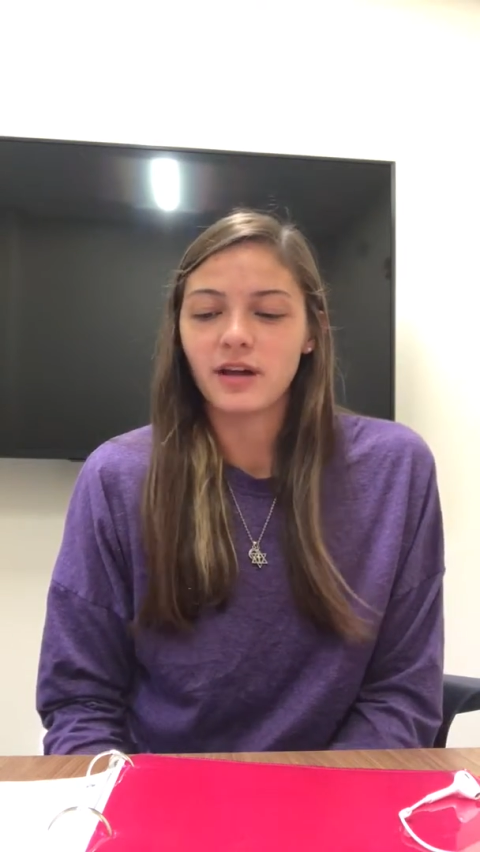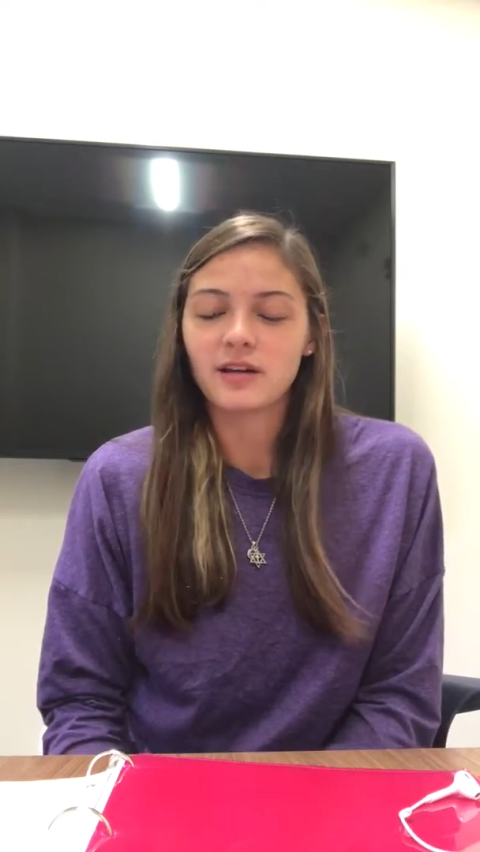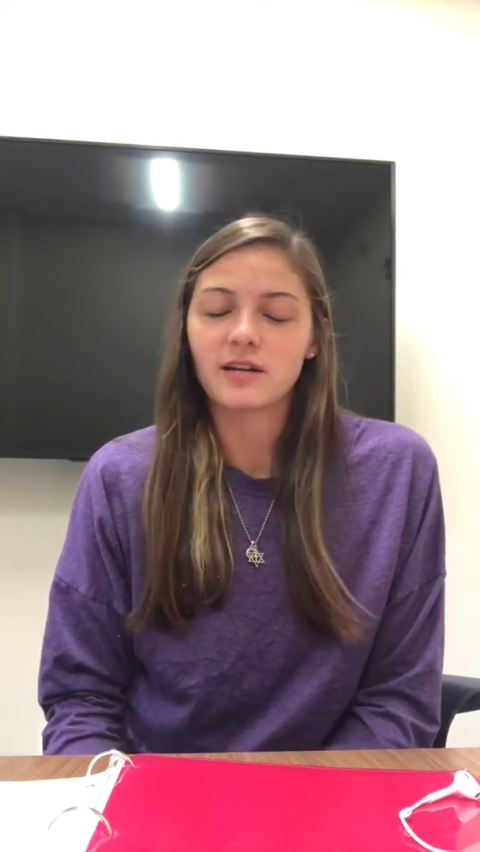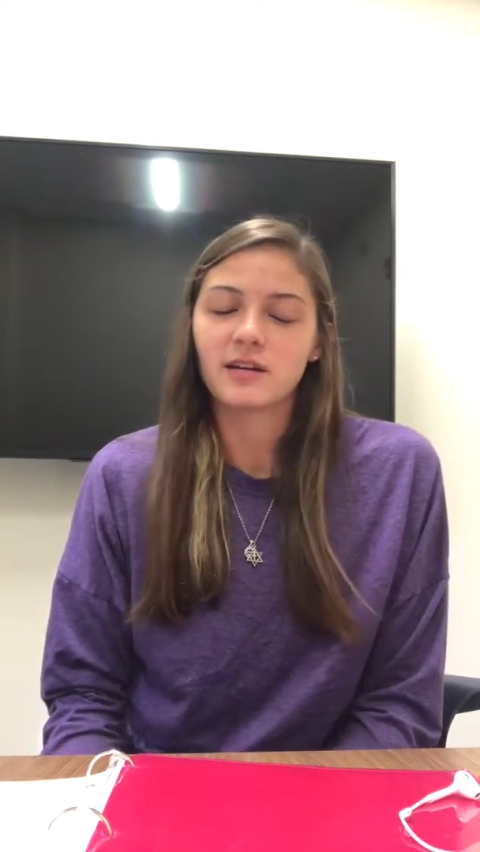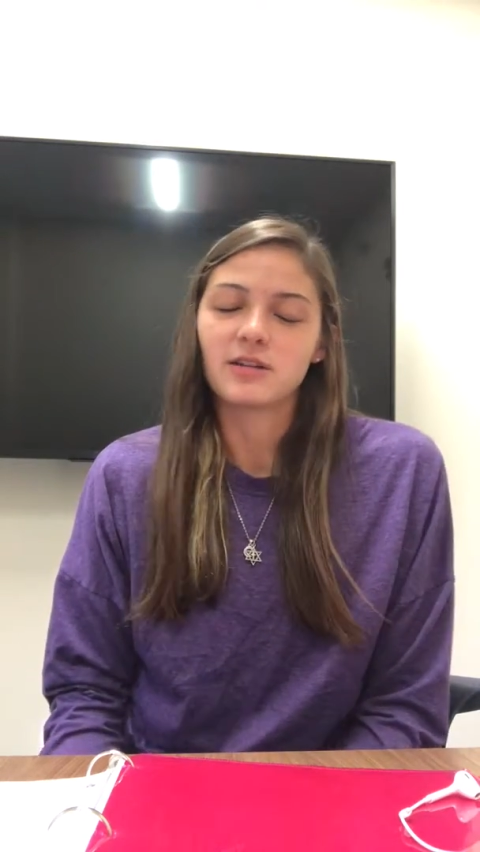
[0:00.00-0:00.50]

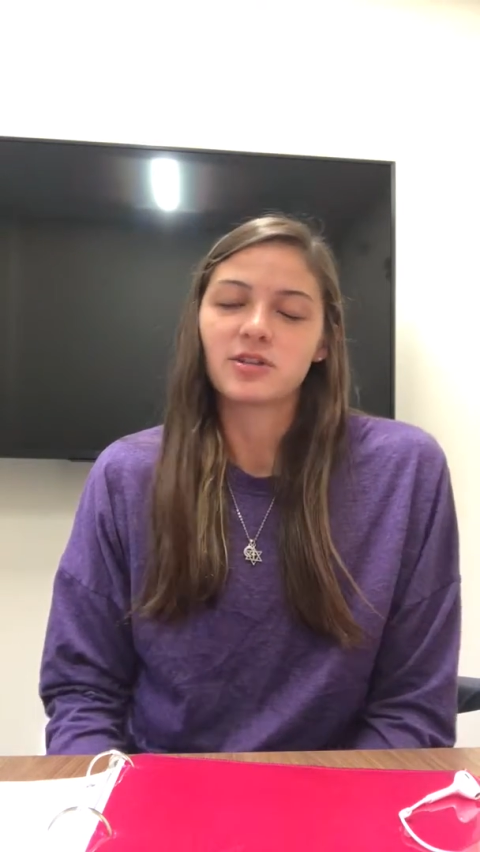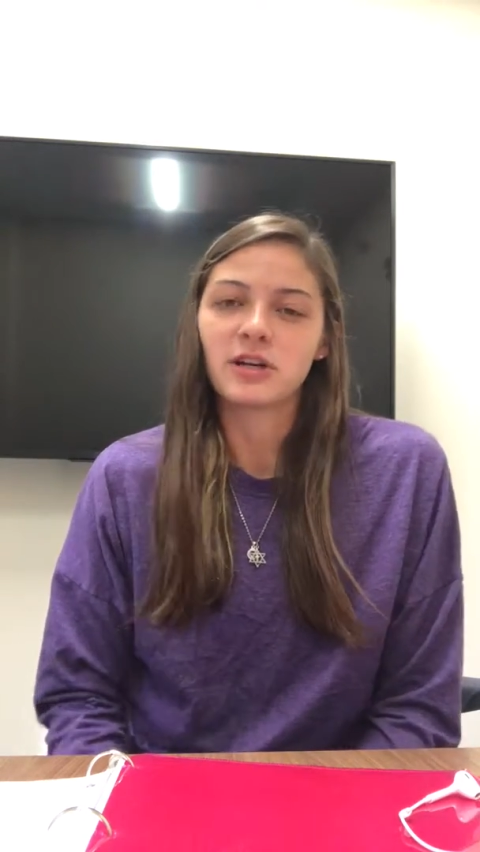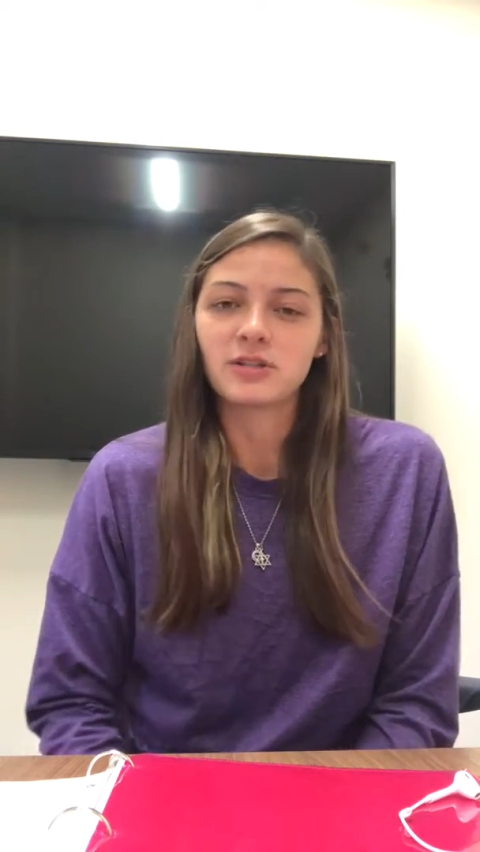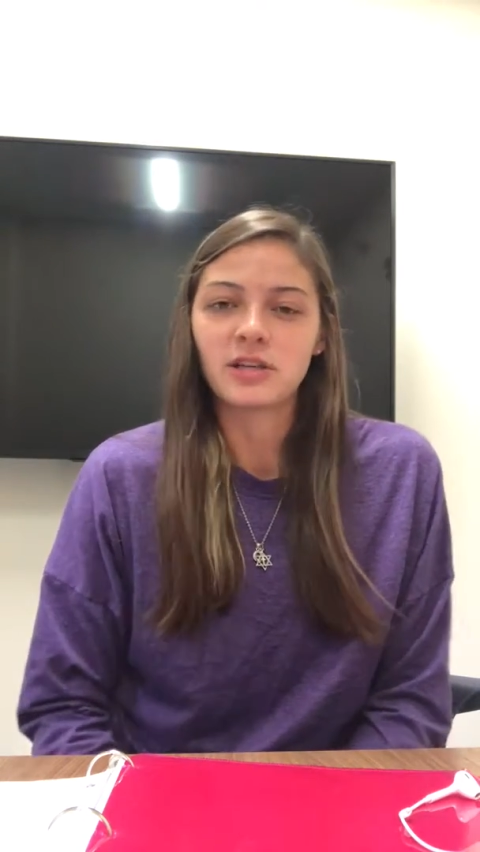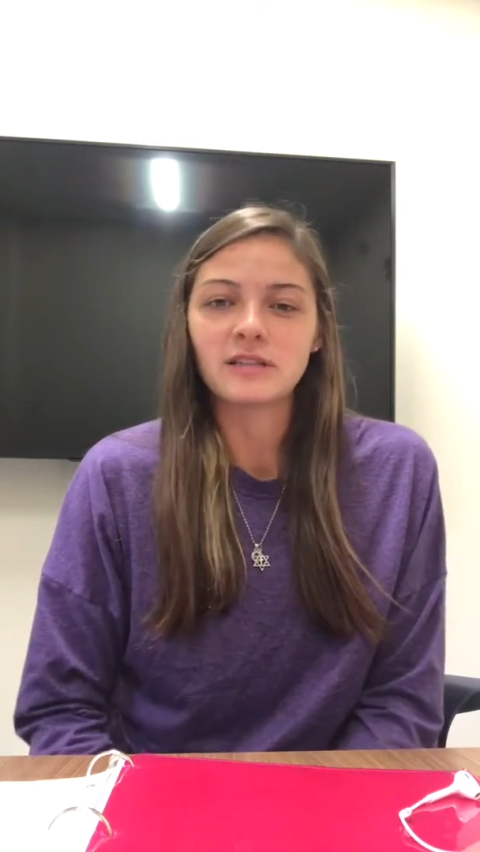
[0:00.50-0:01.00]
like
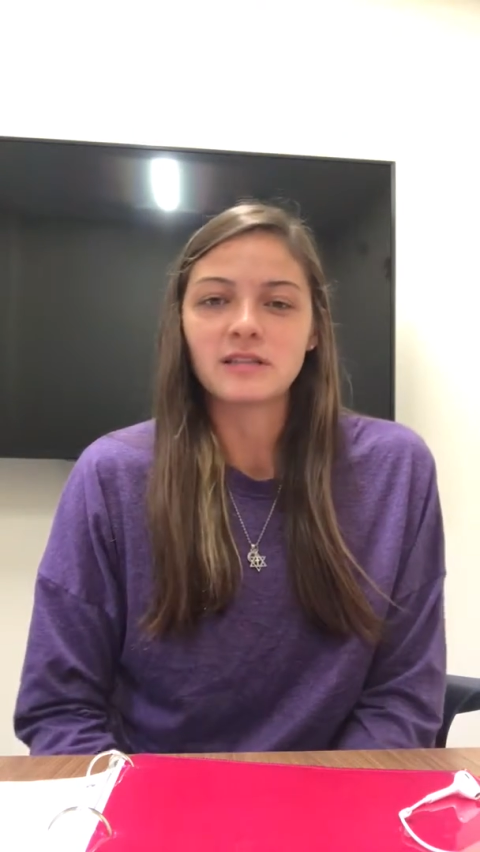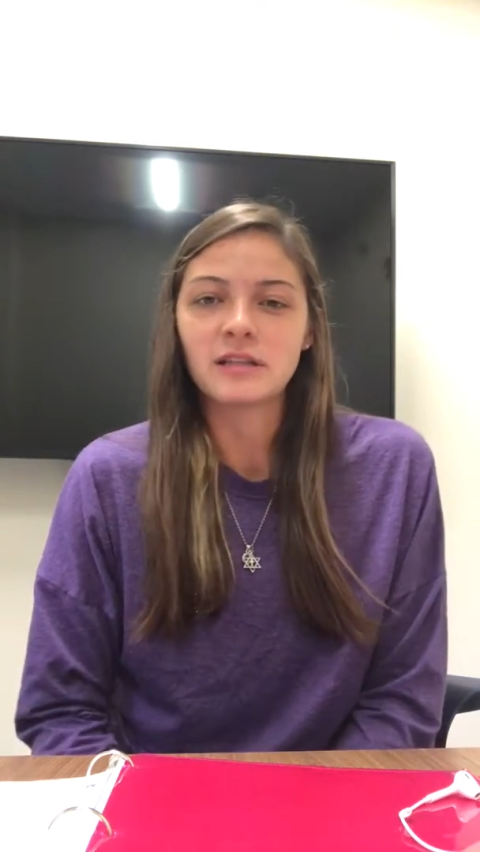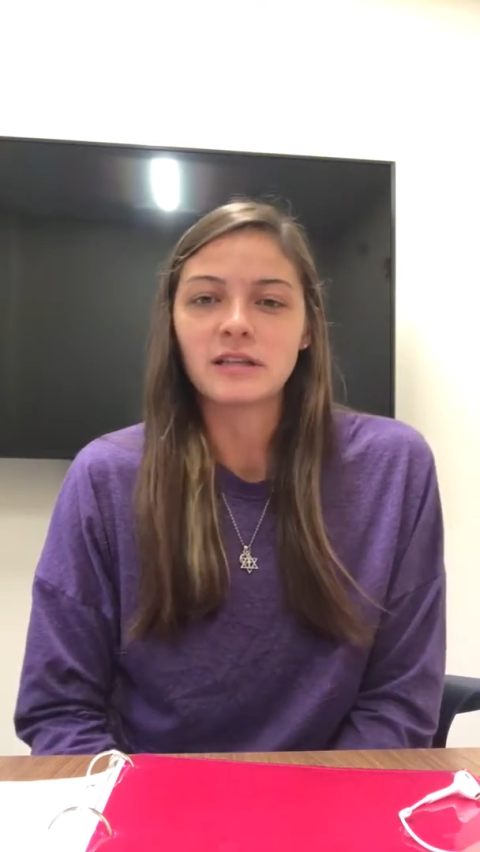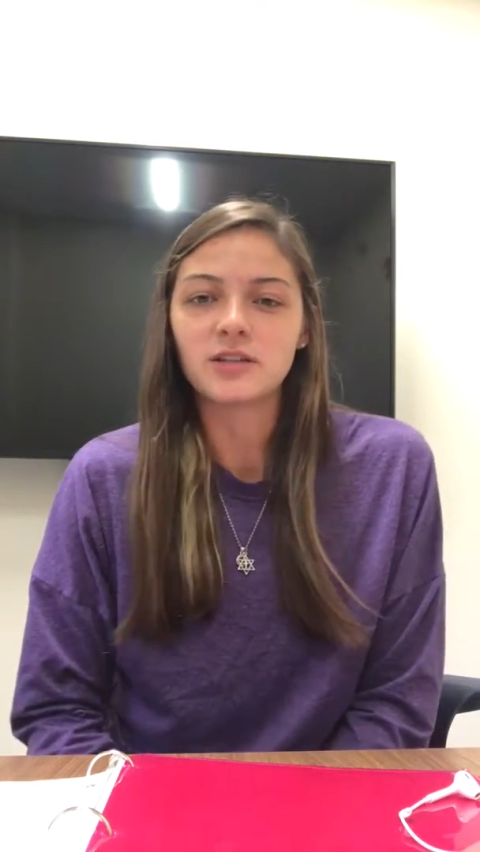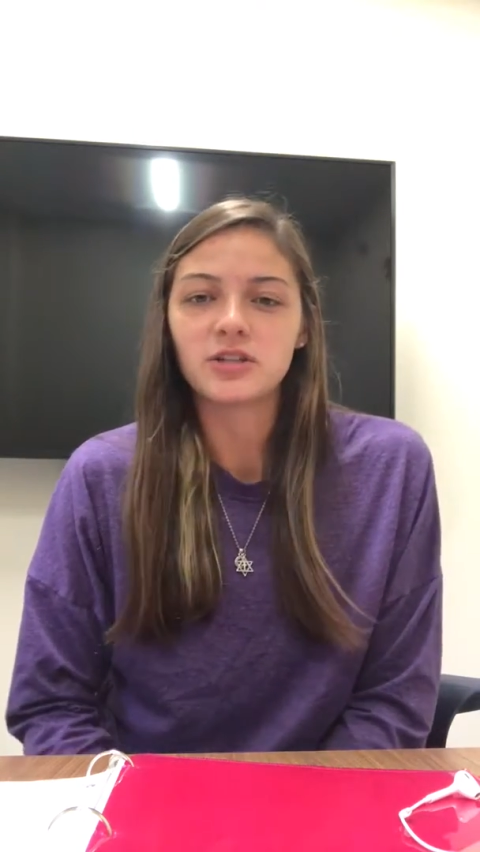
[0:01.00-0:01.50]
Shawn Johnson.